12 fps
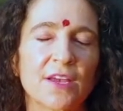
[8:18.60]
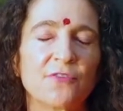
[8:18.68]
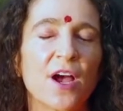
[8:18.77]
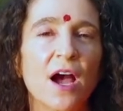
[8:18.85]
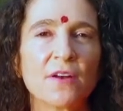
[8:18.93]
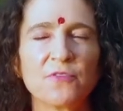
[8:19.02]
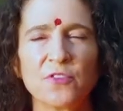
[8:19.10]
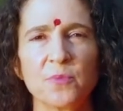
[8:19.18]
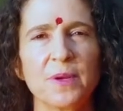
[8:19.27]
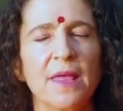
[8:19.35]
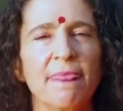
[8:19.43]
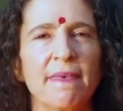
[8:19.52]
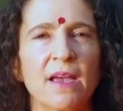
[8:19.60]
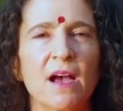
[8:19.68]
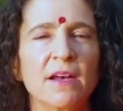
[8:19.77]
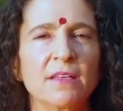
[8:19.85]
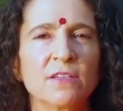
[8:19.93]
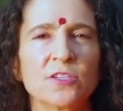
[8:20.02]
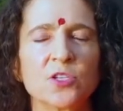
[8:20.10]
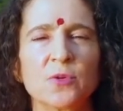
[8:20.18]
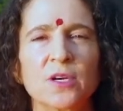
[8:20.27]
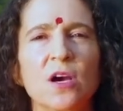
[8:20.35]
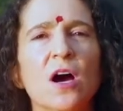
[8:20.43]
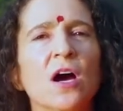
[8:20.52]
if, God forbid, they got
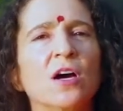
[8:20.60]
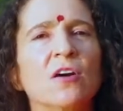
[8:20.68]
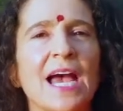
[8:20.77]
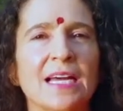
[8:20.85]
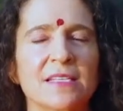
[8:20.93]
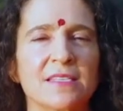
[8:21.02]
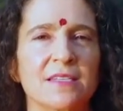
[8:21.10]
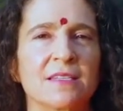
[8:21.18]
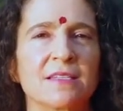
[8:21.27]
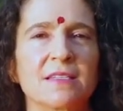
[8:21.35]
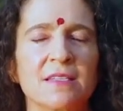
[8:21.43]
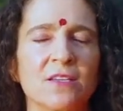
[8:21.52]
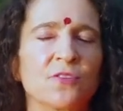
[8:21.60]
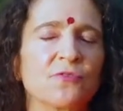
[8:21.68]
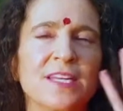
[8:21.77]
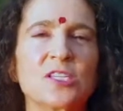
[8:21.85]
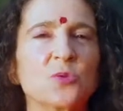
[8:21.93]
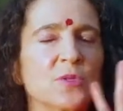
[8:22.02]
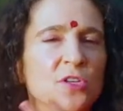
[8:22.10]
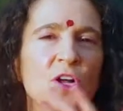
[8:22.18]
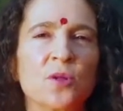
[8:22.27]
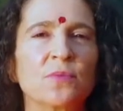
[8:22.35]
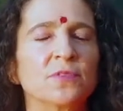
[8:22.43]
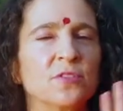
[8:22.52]
into a car accident and their face was
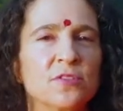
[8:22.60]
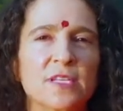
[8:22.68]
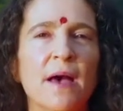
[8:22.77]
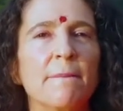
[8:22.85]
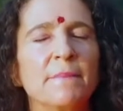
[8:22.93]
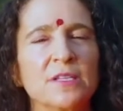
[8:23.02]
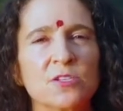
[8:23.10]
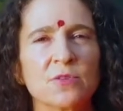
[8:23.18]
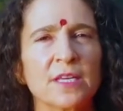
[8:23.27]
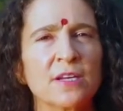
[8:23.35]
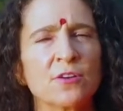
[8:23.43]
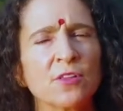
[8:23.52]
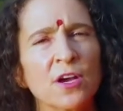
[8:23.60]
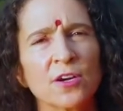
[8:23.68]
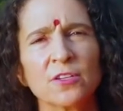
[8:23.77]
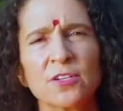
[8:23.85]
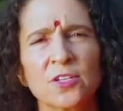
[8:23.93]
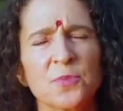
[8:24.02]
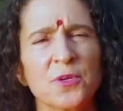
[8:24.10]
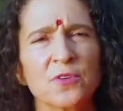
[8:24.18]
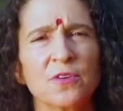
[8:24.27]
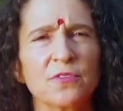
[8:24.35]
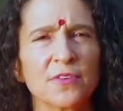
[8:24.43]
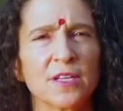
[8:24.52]
all bruised up and so they no longer looked
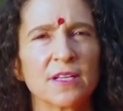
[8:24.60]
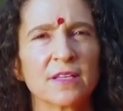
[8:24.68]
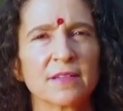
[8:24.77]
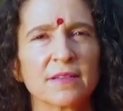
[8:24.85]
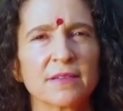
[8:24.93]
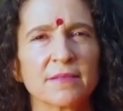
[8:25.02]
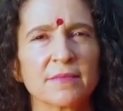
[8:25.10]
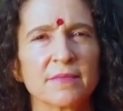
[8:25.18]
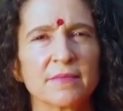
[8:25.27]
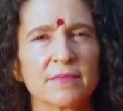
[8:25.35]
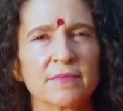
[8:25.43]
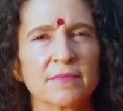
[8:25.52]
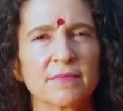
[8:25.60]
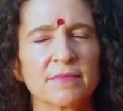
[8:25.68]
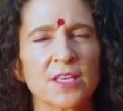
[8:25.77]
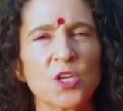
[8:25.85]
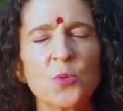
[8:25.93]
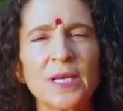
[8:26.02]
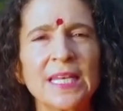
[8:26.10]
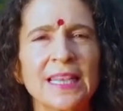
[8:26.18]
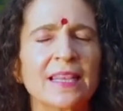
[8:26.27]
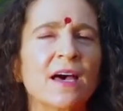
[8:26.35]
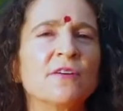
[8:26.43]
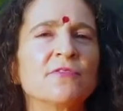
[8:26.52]
beautiful. You
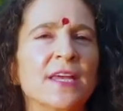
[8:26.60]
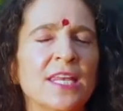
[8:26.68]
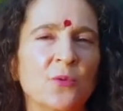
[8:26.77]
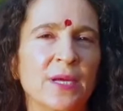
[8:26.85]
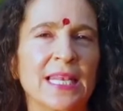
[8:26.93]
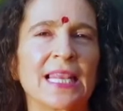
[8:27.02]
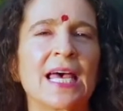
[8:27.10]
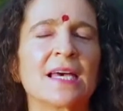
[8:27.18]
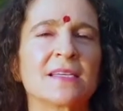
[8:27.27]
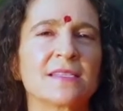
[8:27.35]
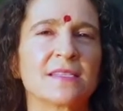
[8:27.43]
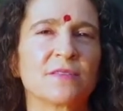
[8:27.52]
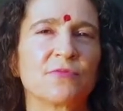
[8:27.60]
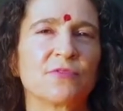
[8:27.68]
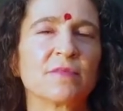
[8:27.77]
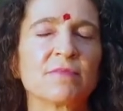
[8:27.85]
wouldn't love anyone less if,